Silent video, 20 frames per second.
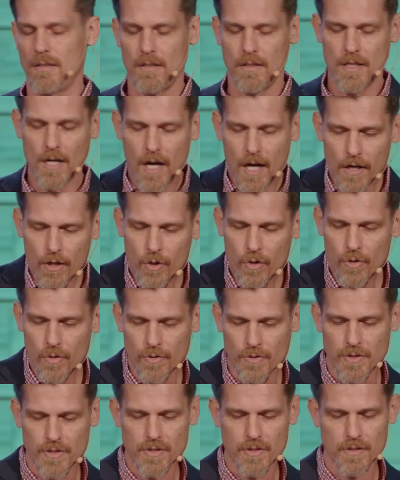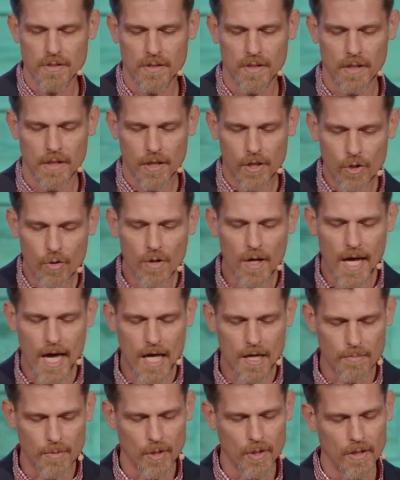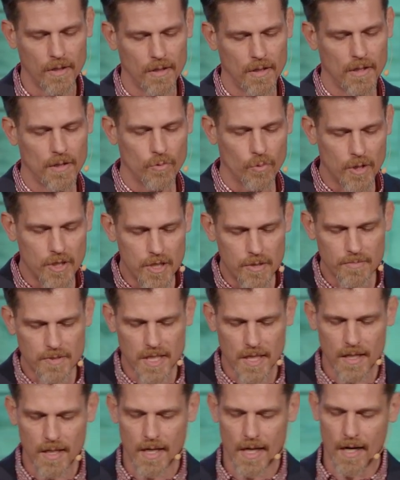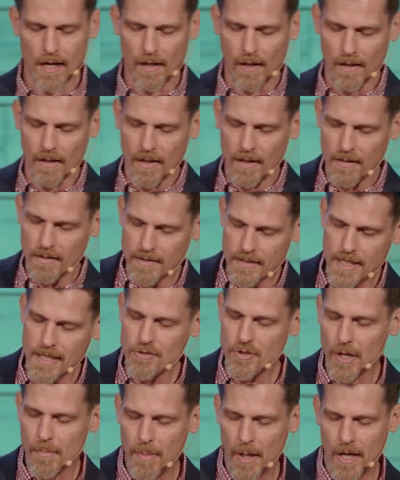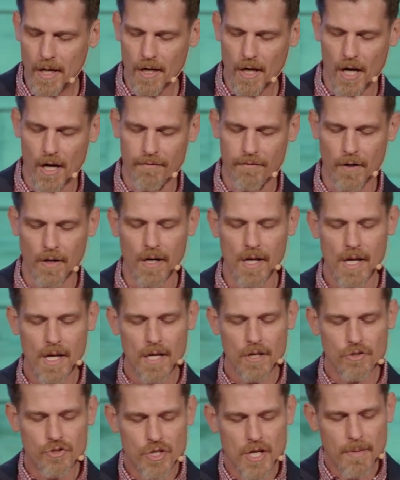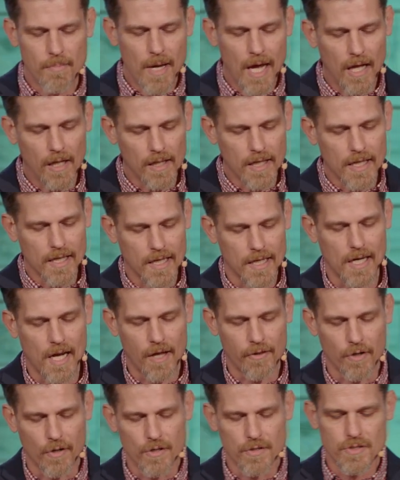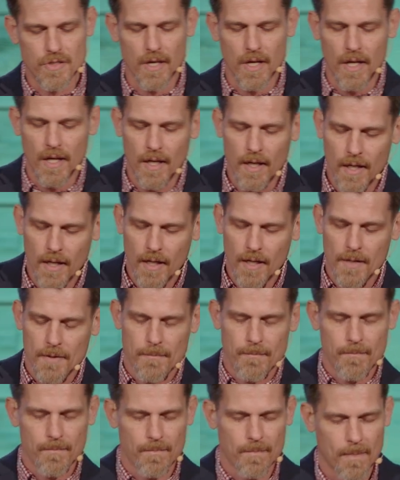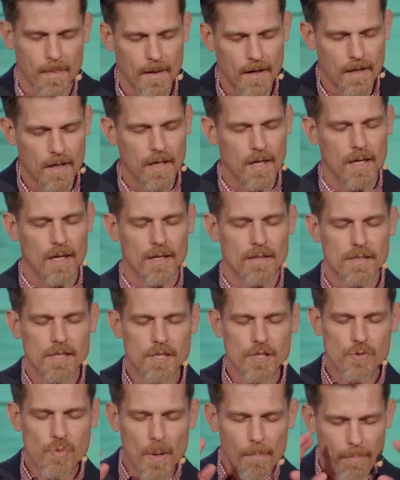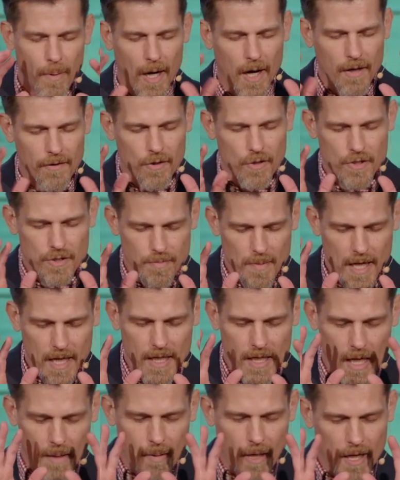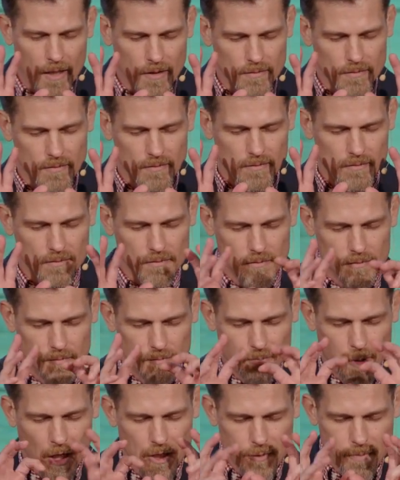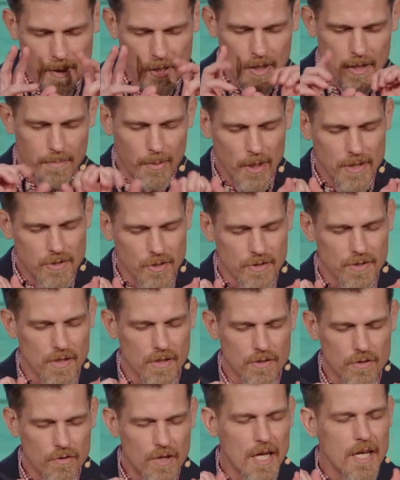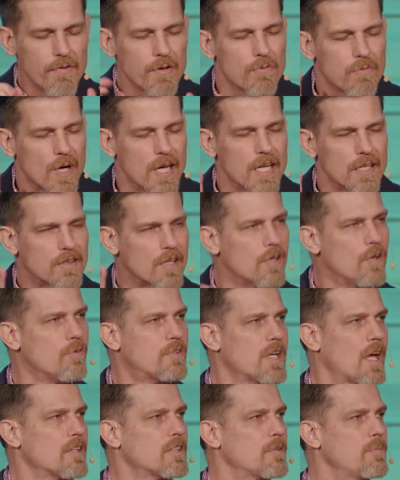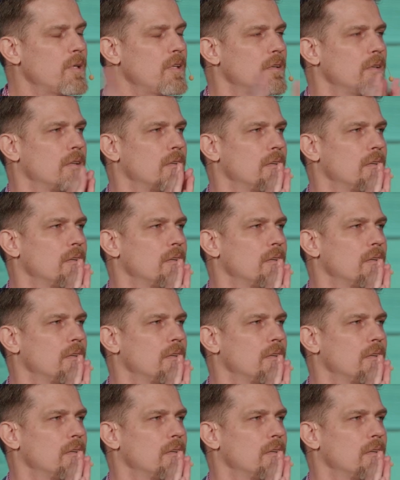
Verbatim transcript: Jan Hus, Hugh Latimer, William Tyndale, Dietrich Bonhoeffer, Jim Elliot, and others. This is what bothers me about prosperity preachers. Do they even read the New Testament?